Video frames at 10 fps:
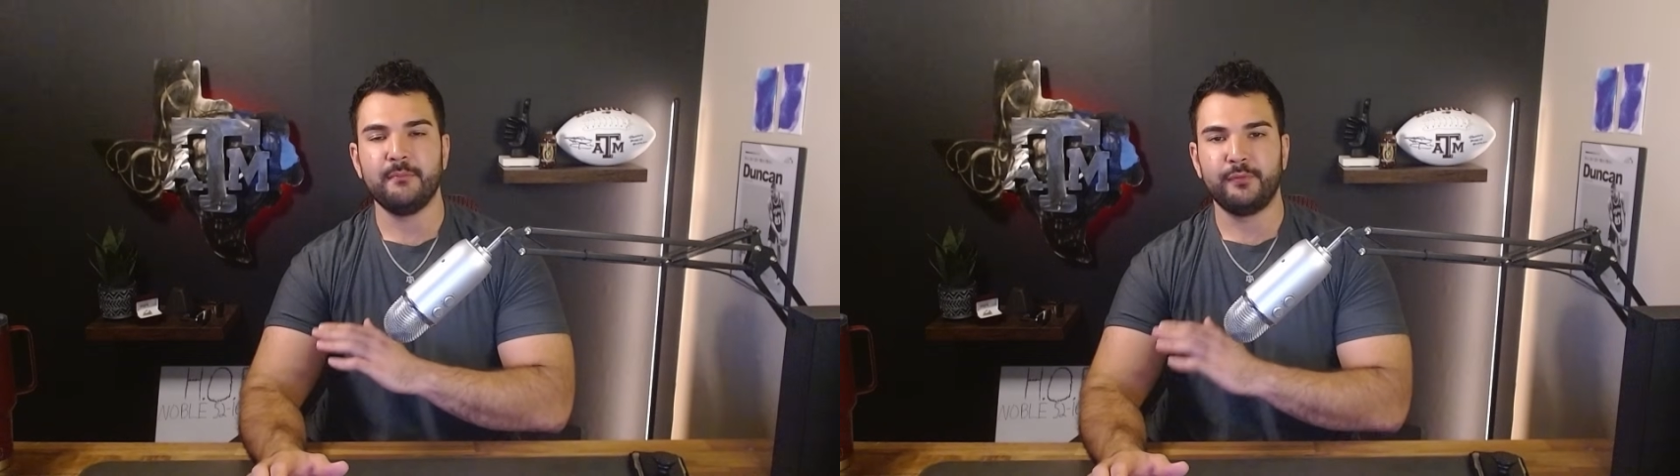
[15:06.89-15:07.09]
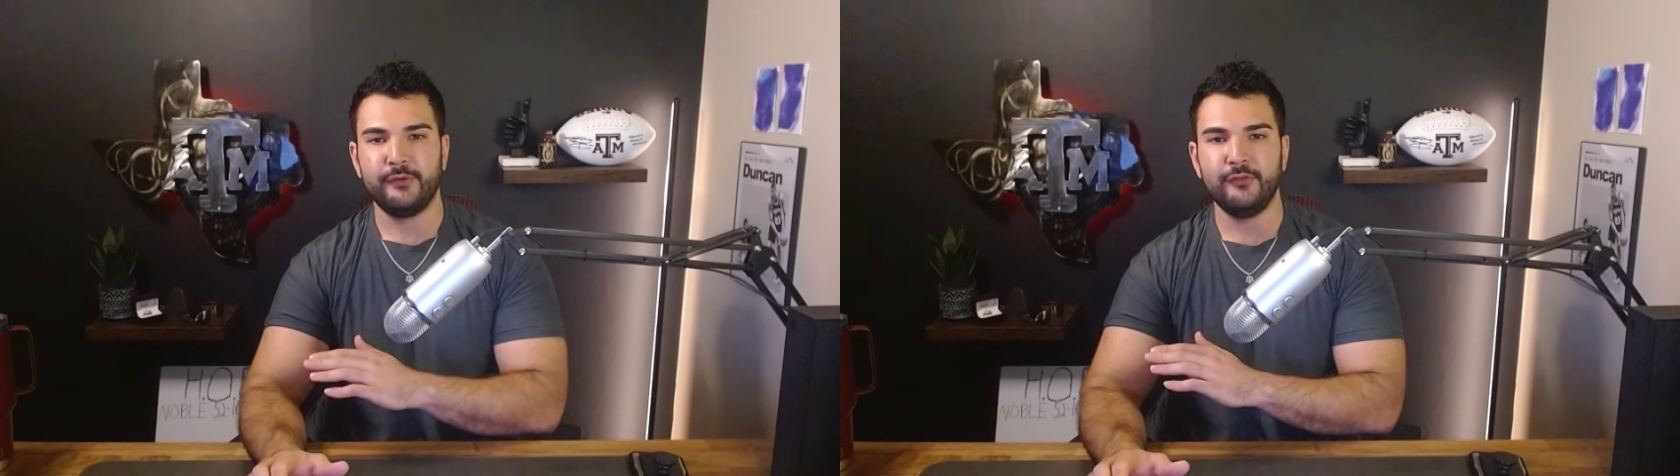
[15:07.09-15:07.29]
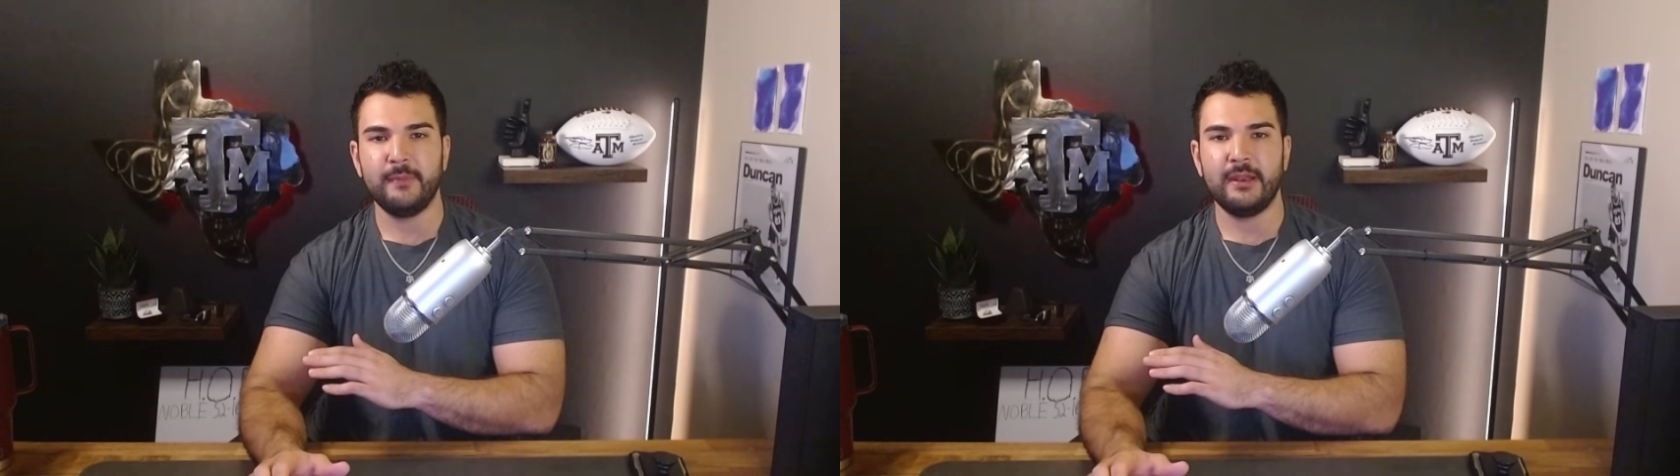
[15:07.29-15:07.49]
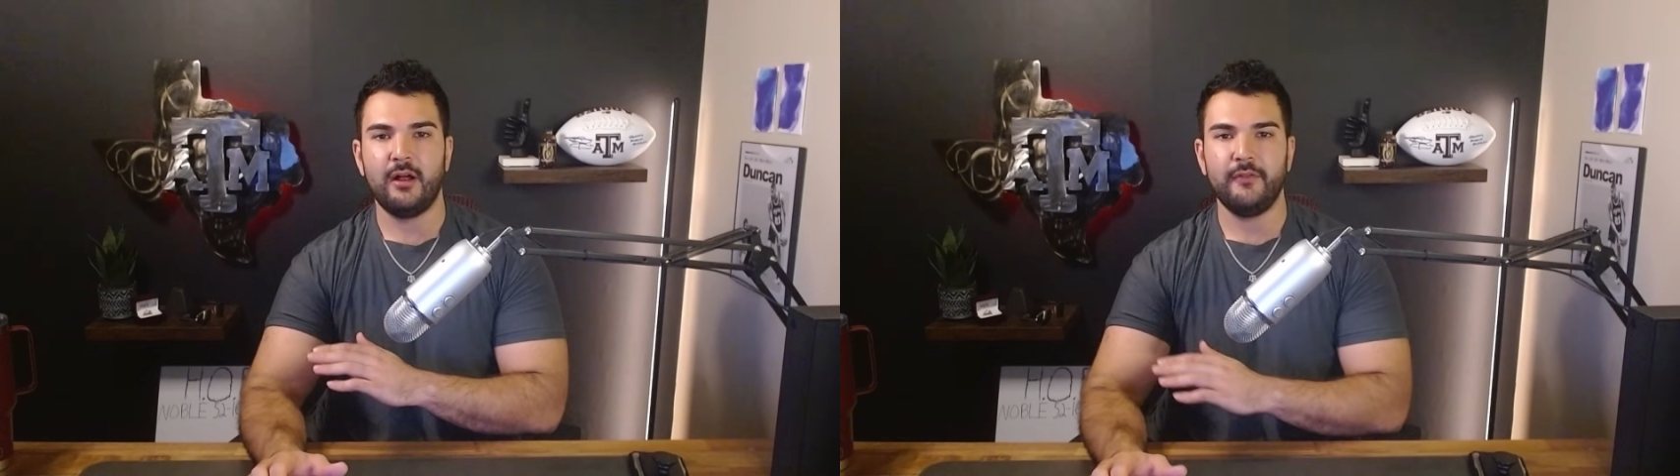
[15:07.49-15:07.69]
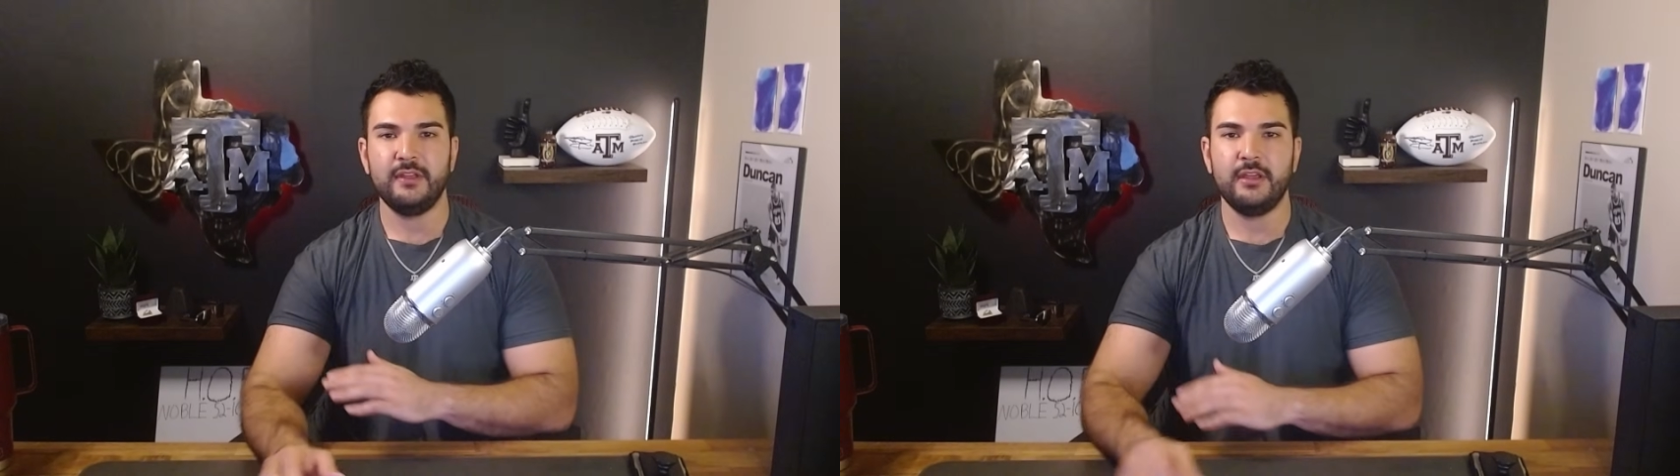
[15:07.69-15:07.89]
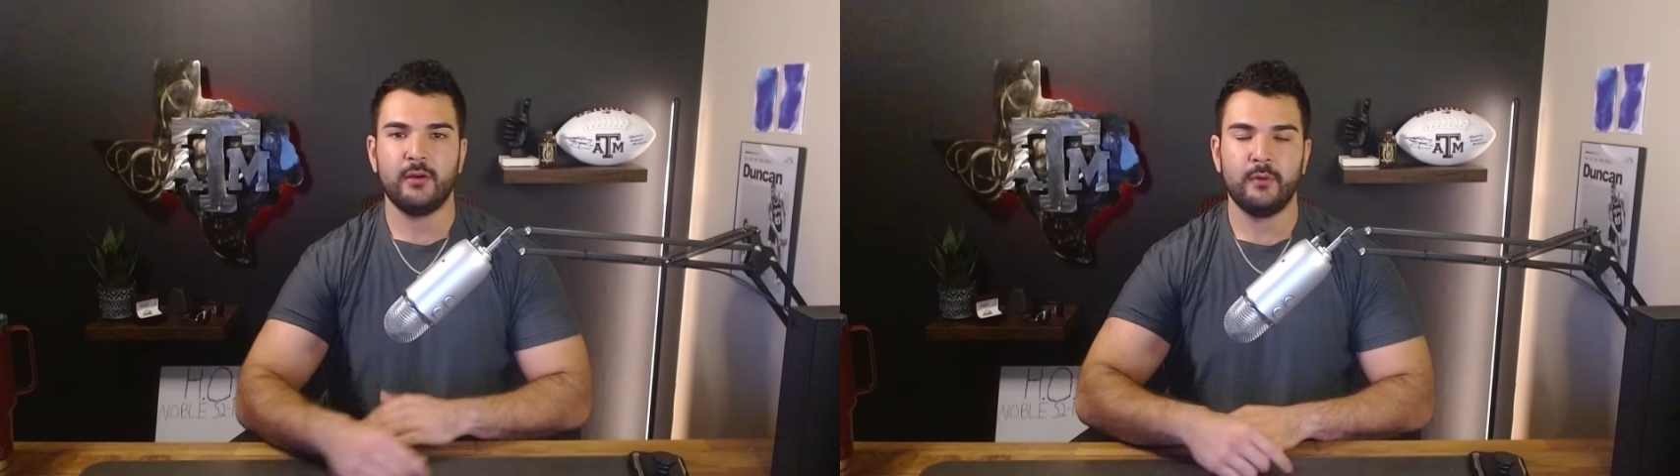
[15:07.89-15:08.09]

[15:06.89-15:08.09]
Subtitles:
improvement on the year,